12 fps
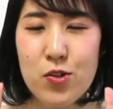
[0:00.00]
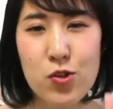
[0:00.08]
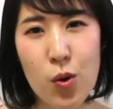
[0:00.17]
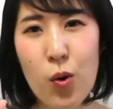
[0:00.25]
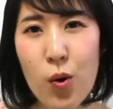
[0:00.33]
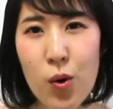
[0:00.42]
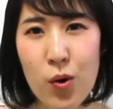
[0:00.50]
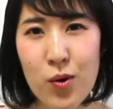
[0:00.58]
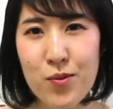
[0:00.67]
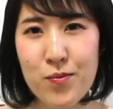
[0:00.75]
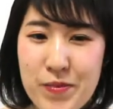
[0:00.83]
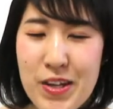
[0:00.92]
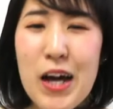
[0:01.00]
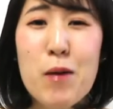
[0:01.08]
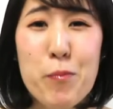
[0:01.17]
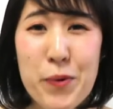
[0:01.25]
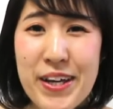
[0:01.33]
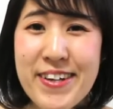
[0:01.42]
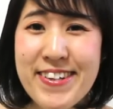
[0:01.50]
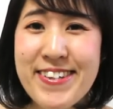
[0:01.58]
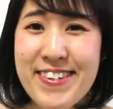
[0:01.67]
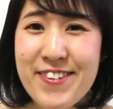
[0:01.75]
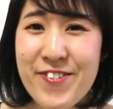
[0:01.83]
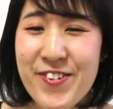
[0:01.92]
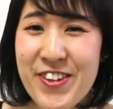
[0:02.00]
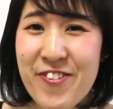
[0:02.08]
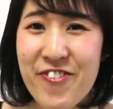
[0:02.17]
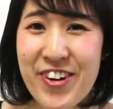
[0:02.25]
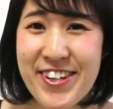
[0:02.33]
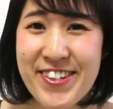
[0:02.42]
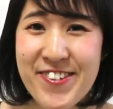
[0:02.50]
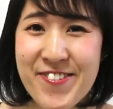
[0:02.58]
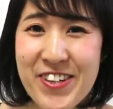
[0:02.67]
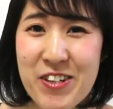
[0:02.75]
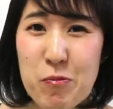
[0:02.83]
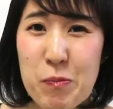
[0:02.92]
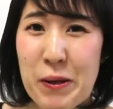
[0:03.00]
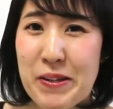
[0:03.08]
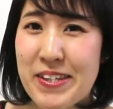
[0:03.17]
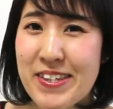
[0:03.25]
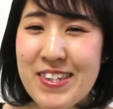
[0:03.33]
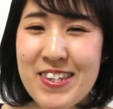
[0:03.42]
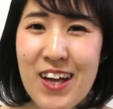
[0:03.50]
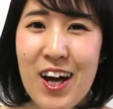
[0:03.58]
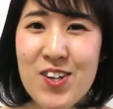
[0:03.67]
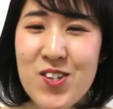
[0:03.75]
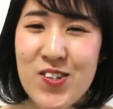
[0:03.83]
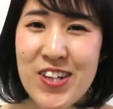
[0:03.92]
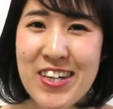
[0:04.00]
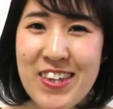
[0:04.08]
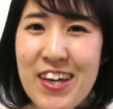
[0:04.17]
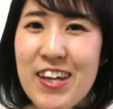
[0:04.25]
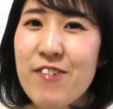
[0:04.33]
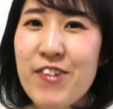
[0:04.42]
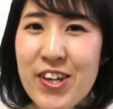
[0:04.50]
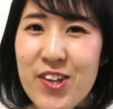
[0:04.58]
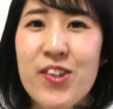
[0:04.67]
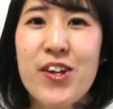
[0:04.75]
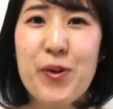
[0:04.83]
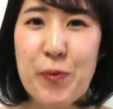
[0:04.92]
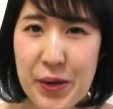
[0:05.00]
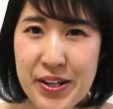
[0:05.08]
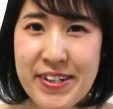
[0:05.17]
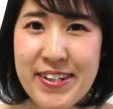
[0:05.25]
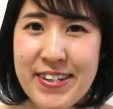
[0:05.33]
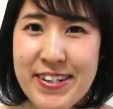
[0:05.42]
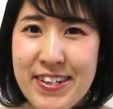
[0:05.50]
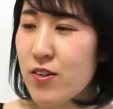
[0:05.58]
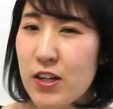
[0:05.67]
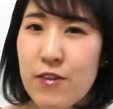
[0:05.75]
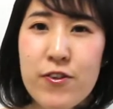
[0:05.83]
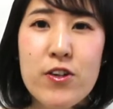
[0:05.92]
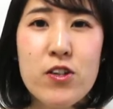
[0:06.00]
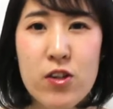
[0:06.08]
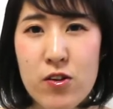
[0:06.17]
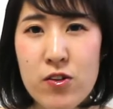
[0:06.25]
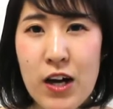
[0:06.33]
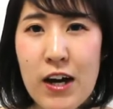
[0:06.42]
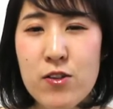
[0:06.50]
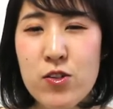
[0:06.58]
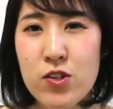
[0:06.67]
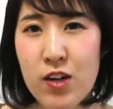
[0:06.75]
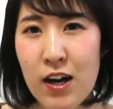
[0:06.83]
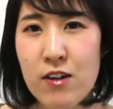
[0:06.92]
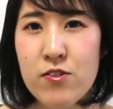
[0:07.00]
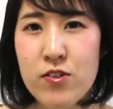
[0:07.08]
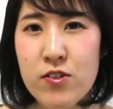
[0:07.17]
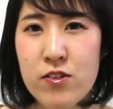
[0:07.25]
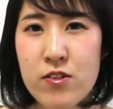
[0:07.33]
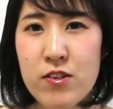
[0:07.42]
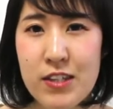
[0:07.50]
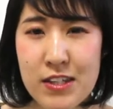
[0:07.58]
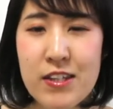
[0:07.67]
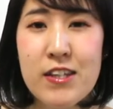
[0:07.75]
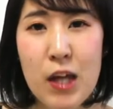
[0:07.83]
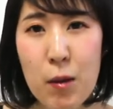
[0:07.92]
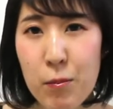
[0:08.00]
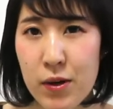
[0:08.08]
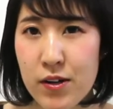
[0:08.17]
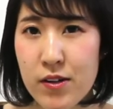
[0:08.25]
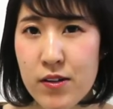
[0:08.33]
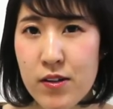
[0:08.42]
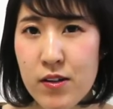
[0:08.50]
to. I bring this for the first one, but this is actually the irregular one. If you know how to count just a number,